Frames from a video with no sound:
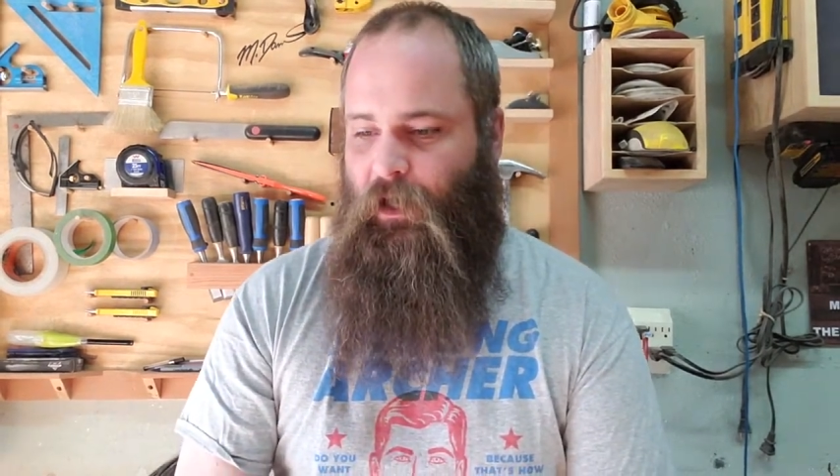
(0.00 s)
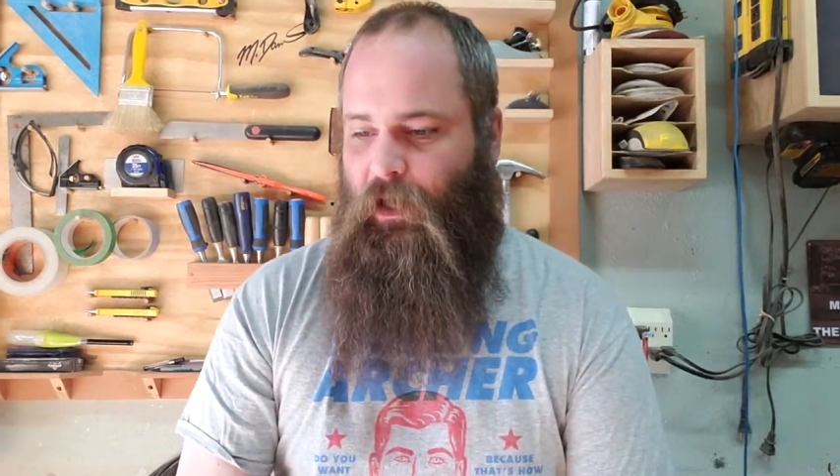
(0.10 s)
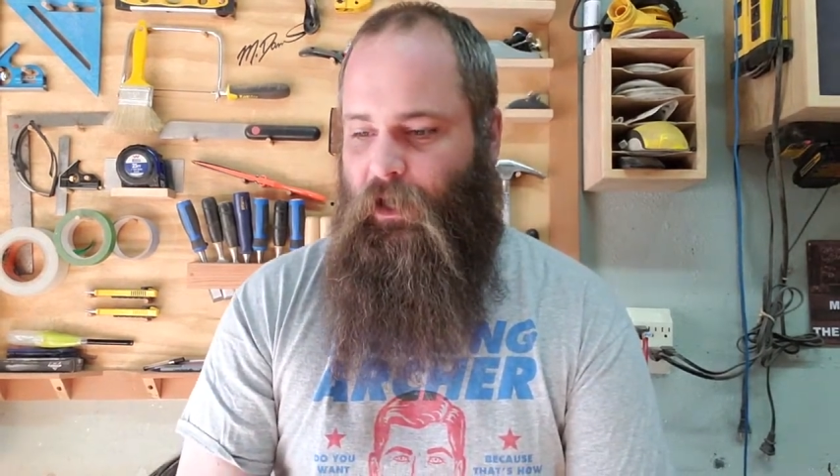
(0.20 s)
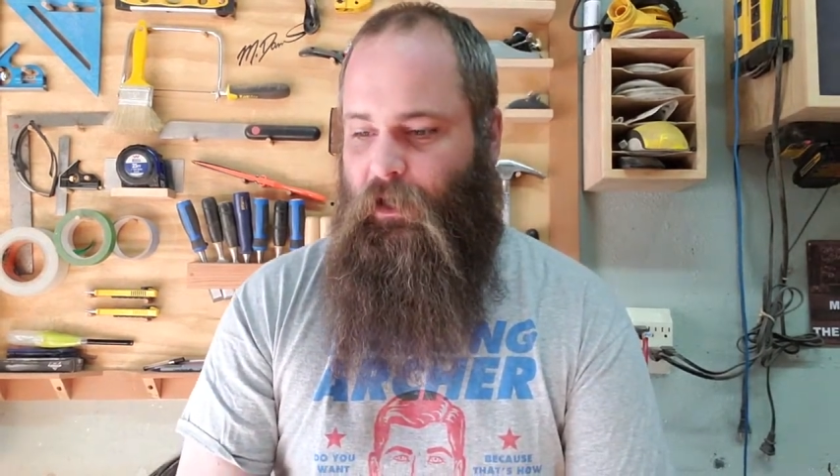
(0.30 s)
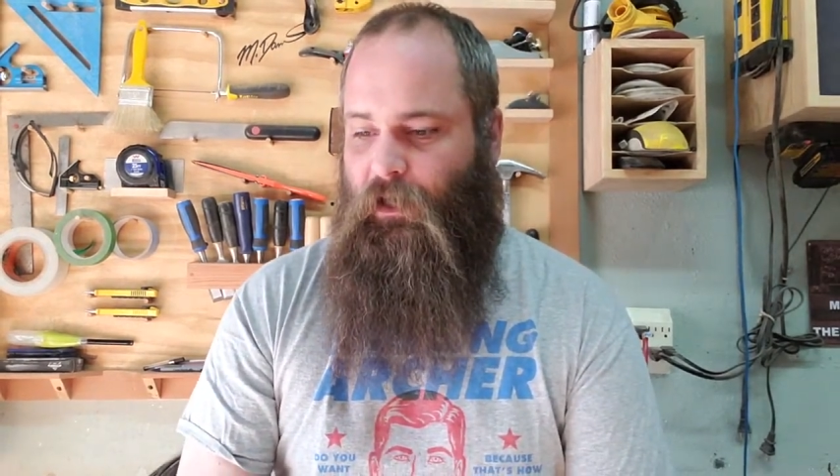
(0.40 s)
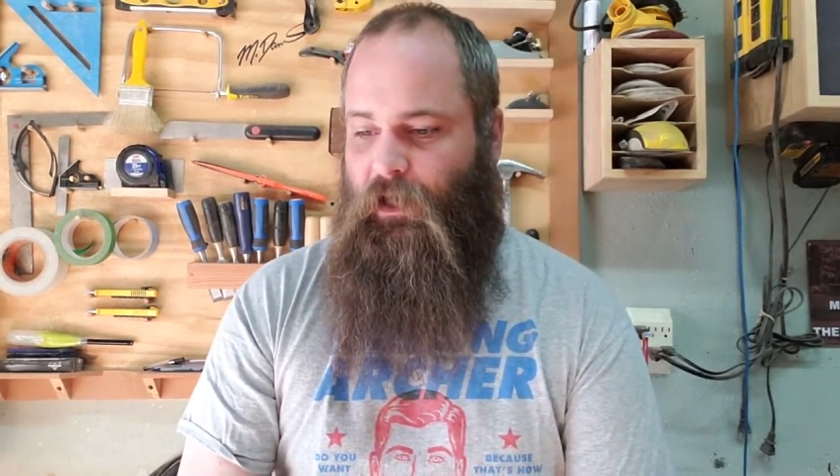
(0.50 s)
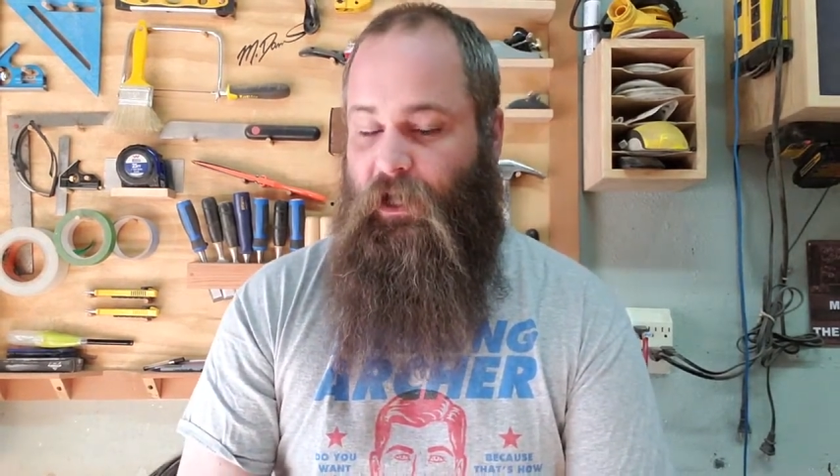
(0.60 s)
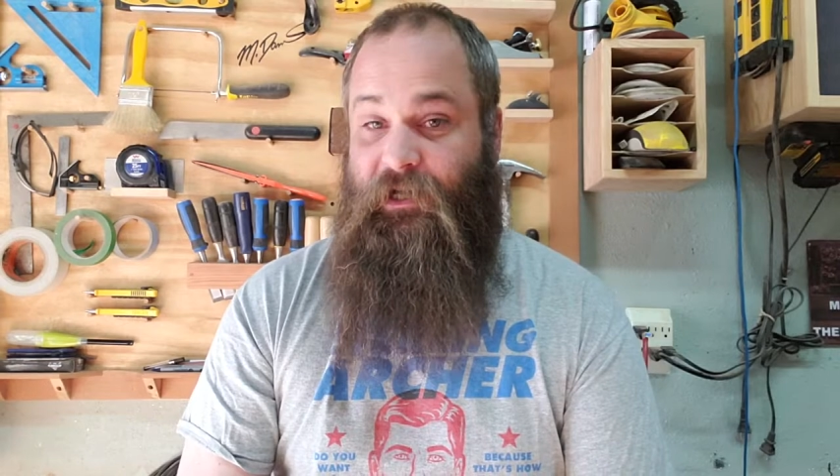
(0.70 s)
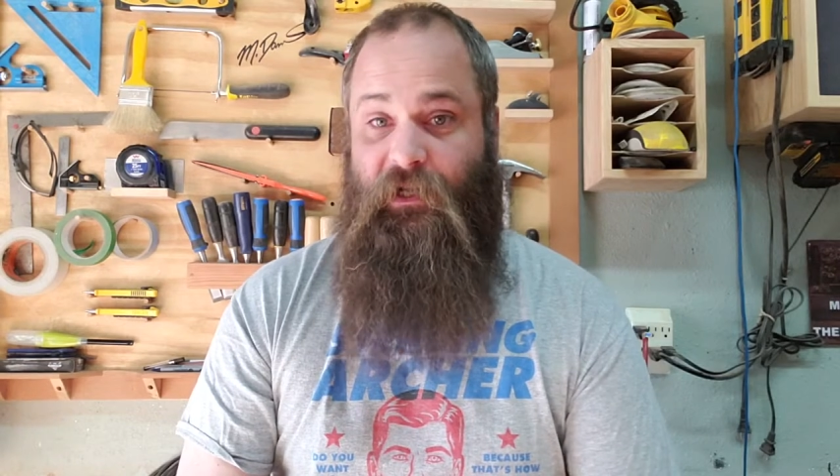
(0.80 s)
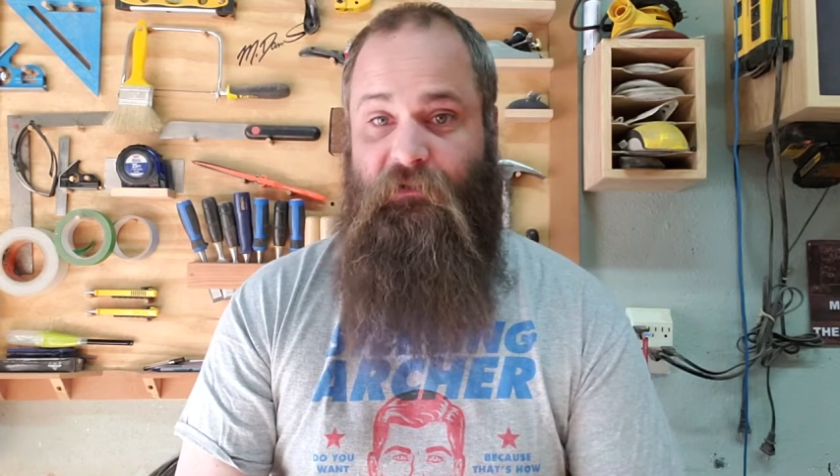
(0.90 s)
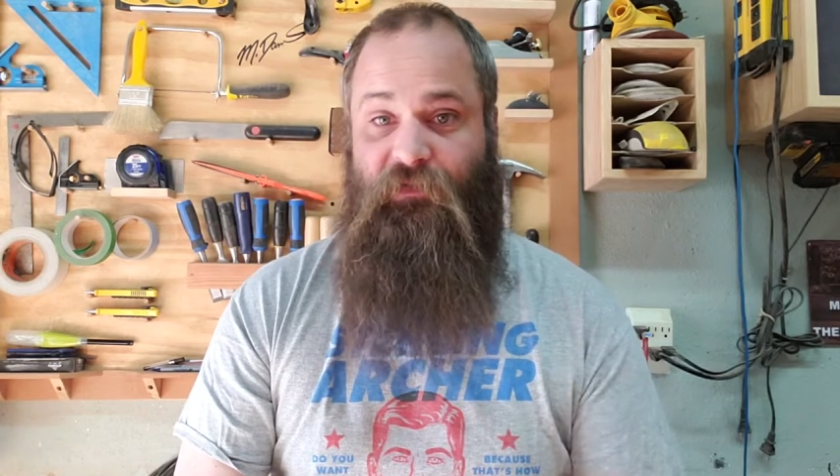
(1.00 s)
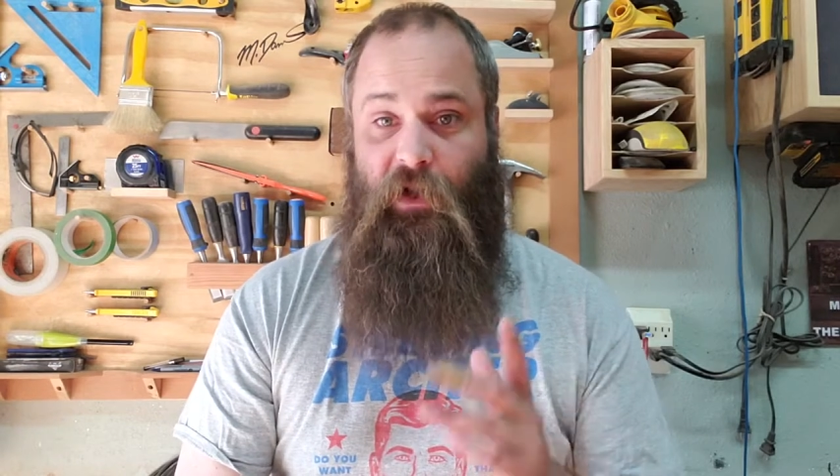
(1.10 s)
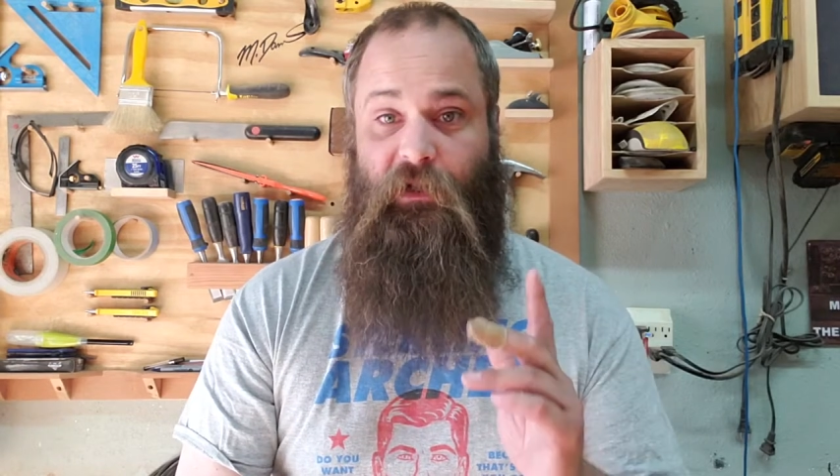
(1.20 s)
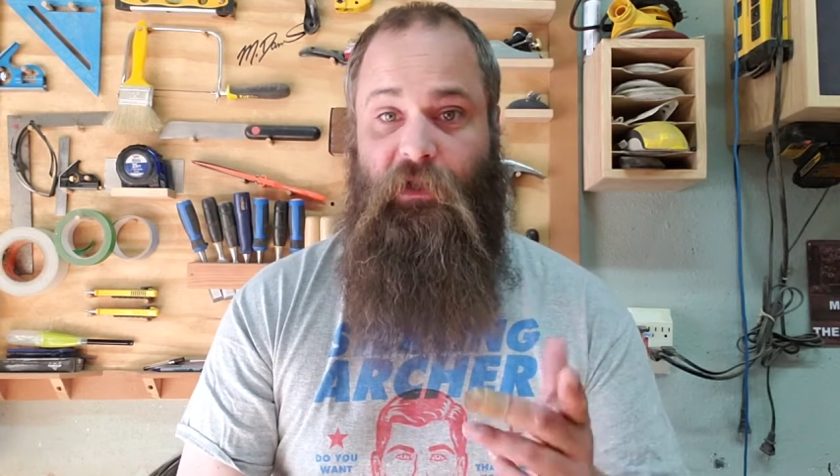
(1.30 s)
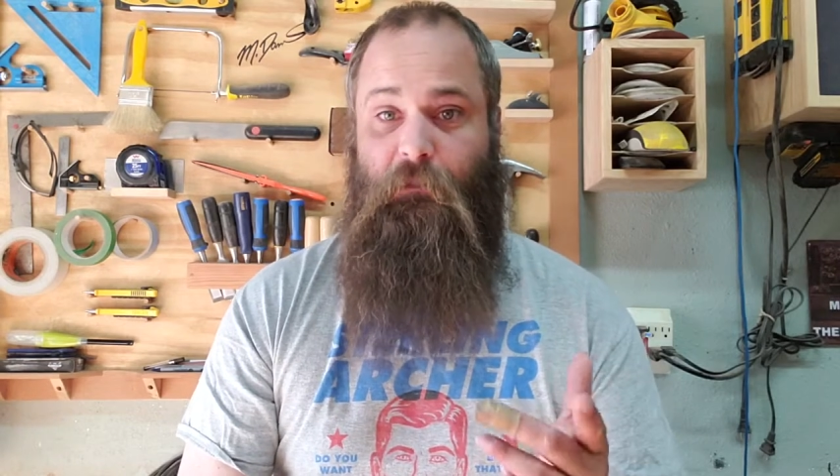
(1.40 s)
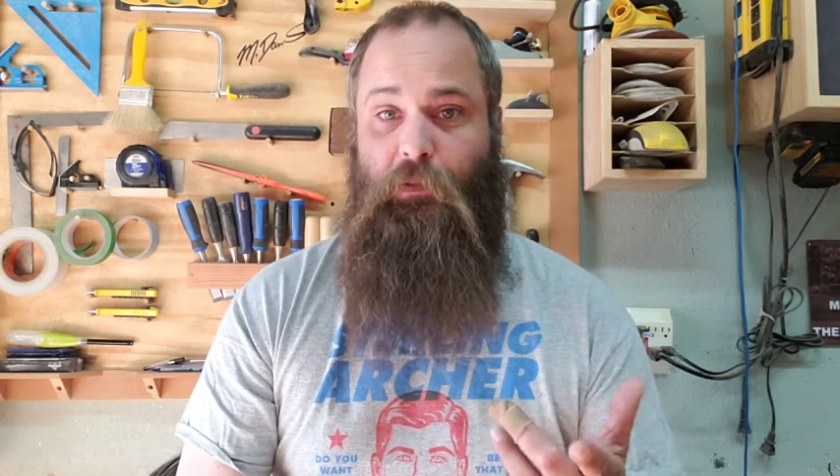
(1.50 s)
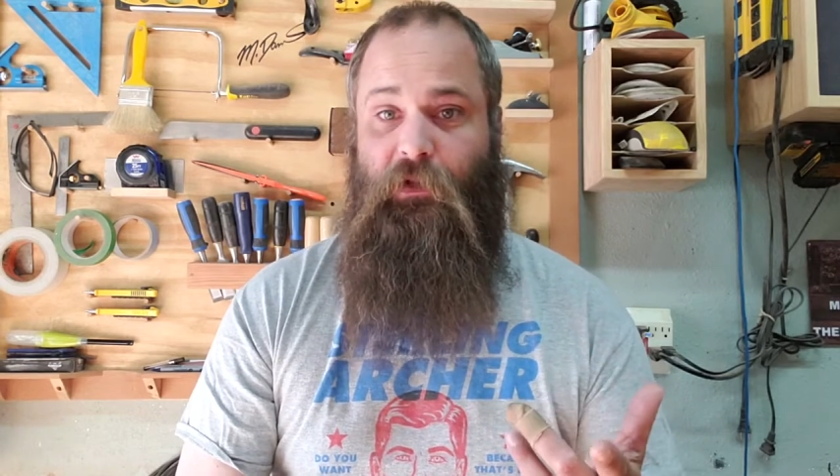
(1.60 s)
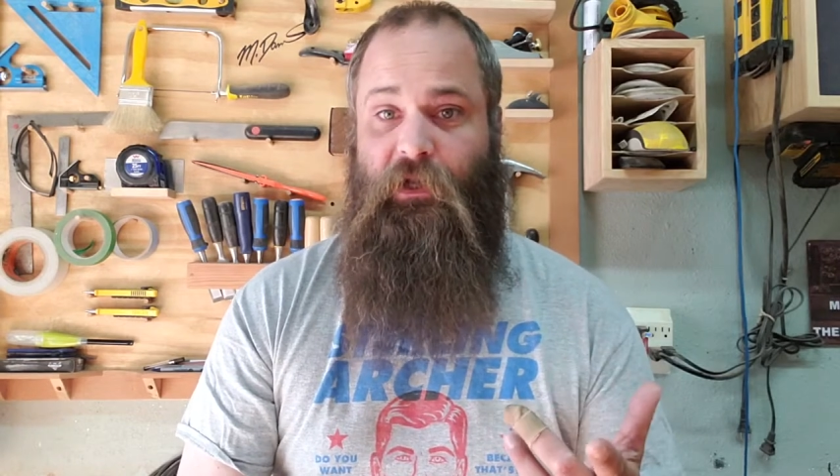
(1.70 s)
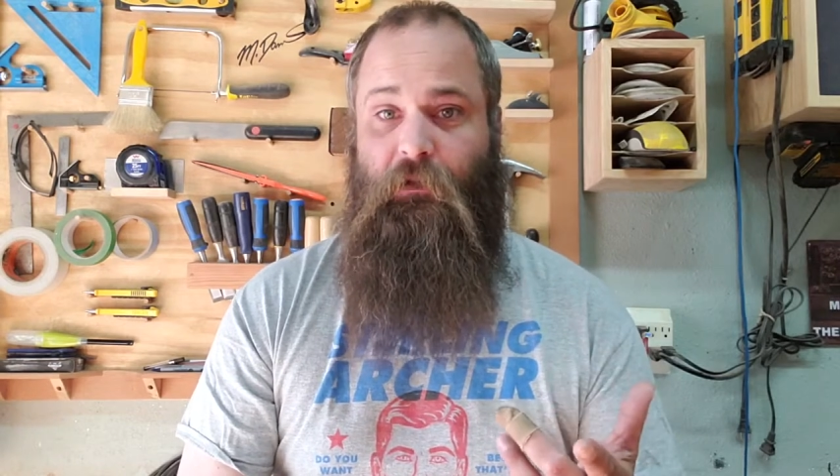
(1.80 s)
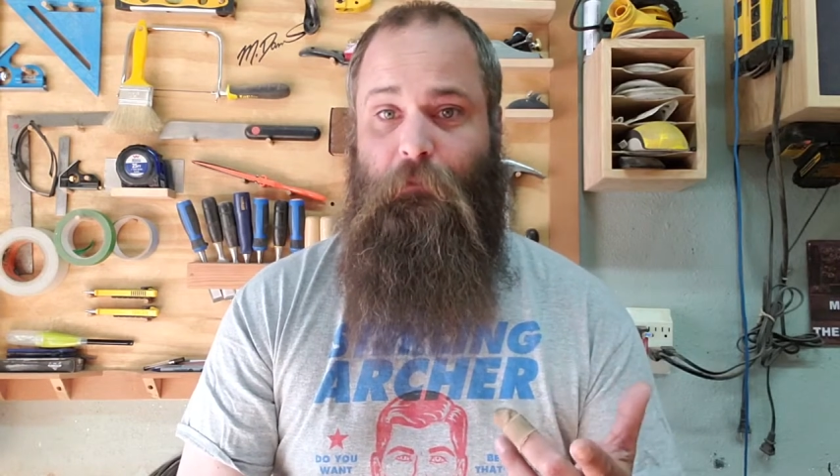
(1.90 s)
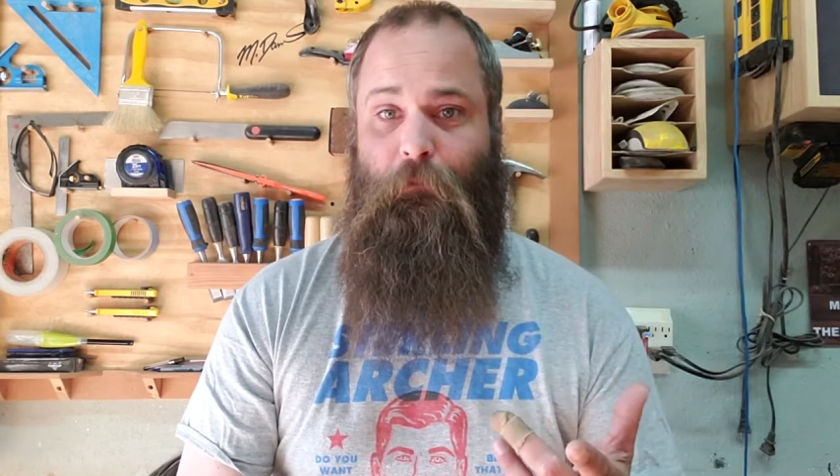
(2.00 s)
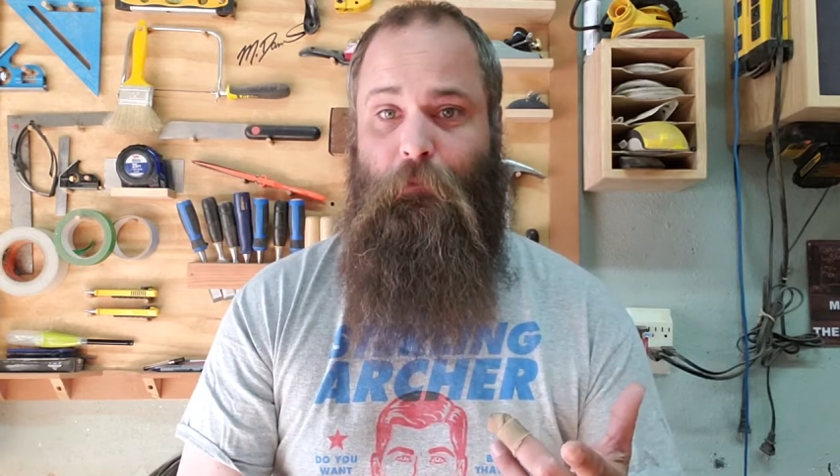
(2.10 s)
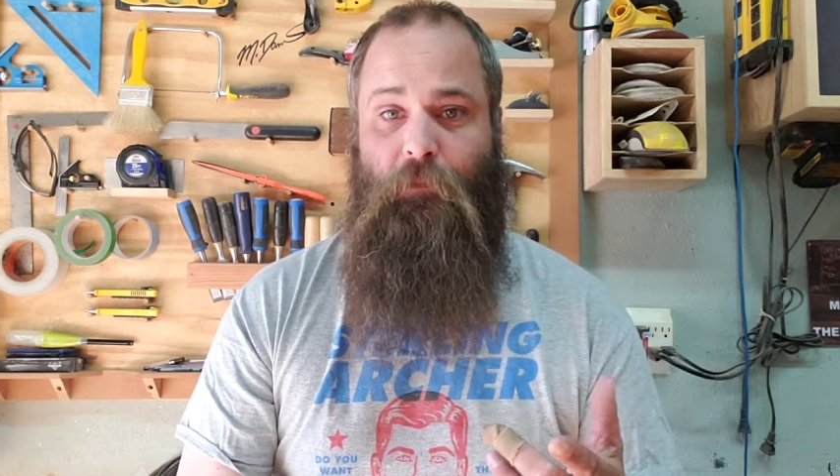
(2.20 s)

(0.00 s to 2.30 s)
Uh, I did finally put in